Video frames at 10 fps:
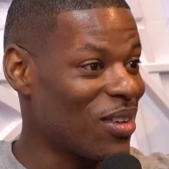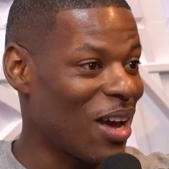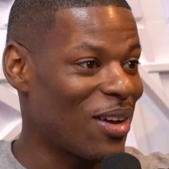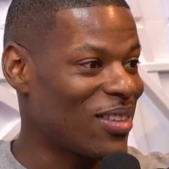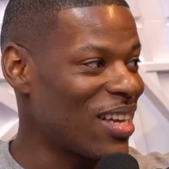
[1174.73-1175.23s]

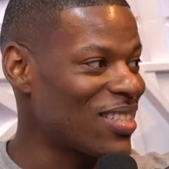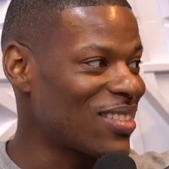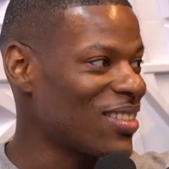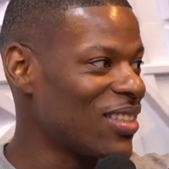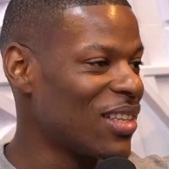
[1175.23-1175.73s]
flip that all
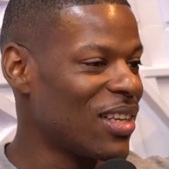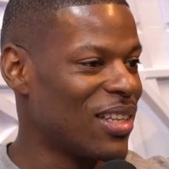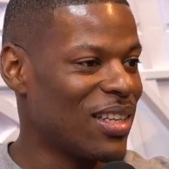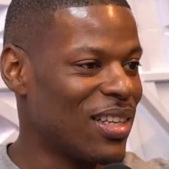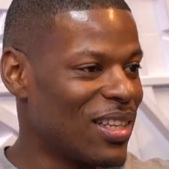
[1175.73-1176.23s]
kinds of
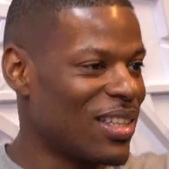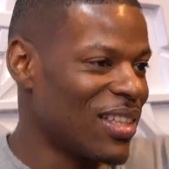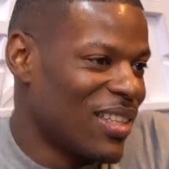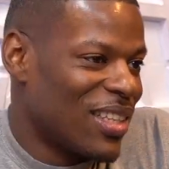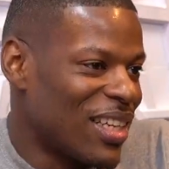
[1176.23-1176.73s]
ways. Was the
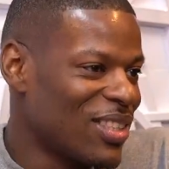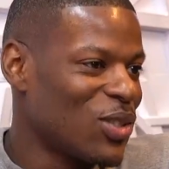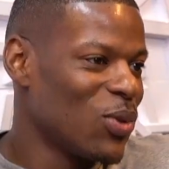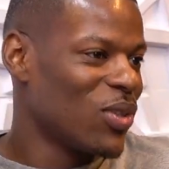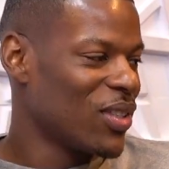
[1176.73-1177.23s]
picture
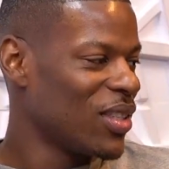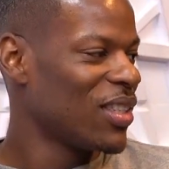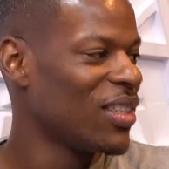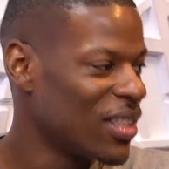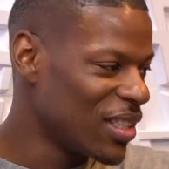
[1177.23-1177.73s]
was it like a
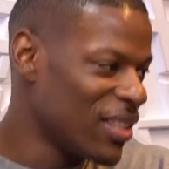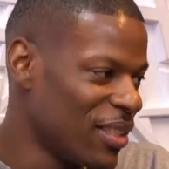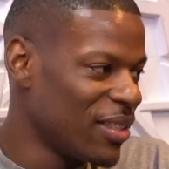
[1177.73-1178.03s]
black and white